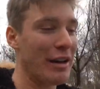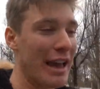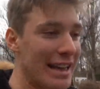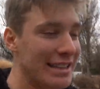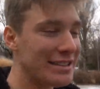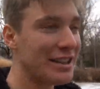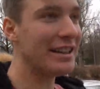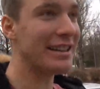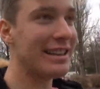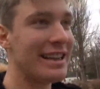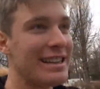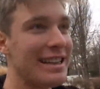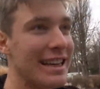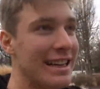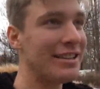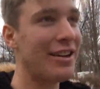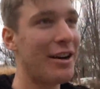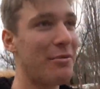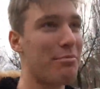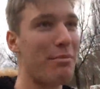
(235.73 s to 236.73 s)
Okay, it's
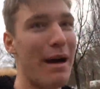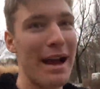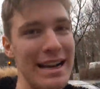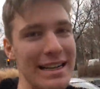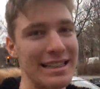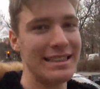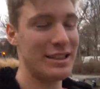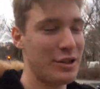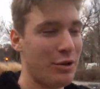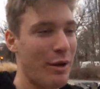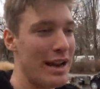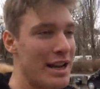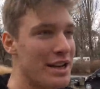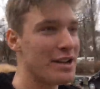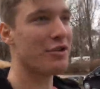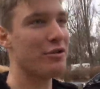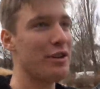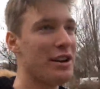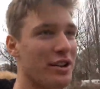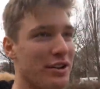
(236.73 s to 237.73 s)
like not minus 20
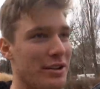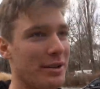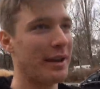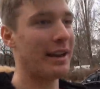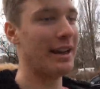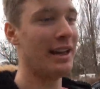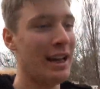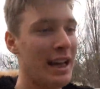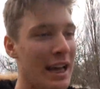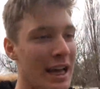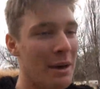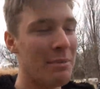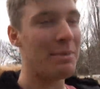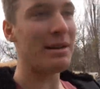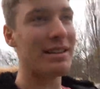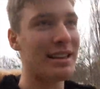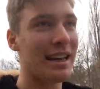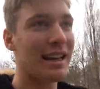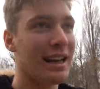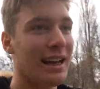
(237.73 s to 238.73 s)
degrees or something,
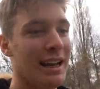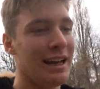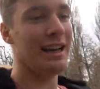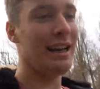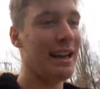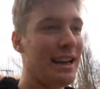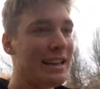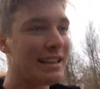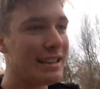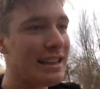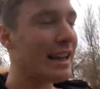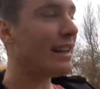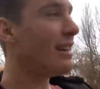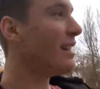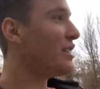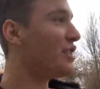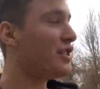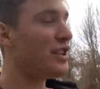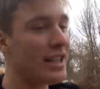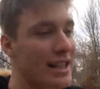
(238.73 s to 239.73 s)
but it's like
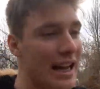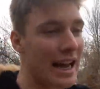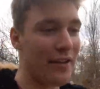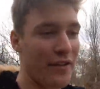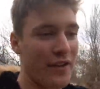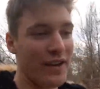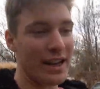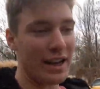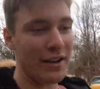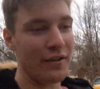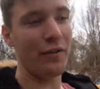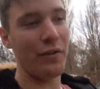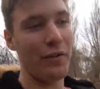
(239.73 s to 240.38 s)
legit, I think like